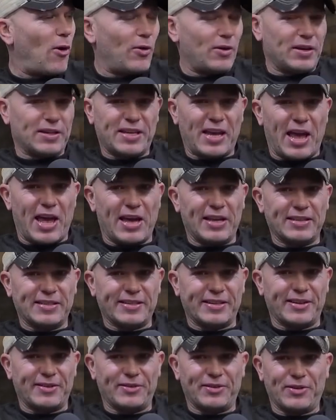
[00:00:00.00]
in his hands,
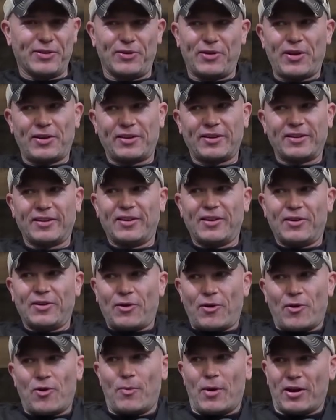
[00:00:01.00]
and then you're like,
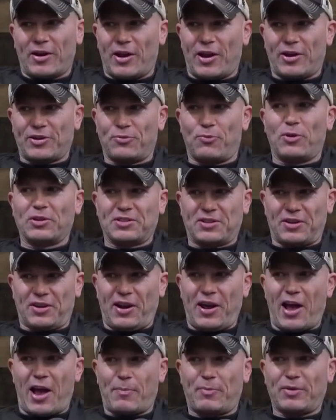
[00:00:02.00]
oh my gosh, what's going
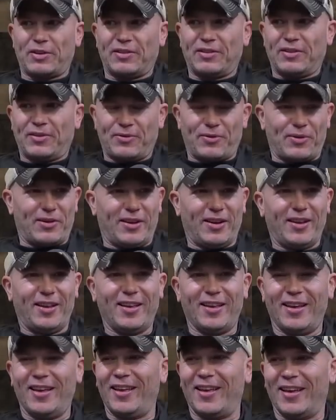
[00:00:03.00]
to happen?
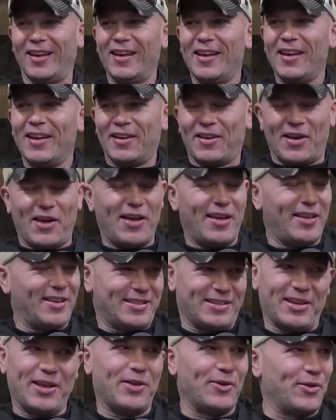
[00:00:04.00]

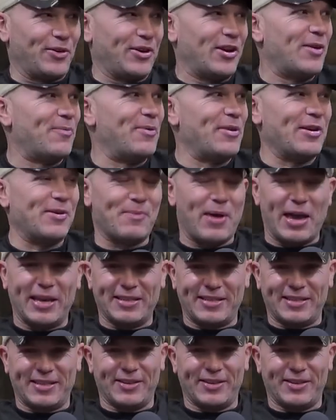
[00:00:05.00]
It's either going to be amazing,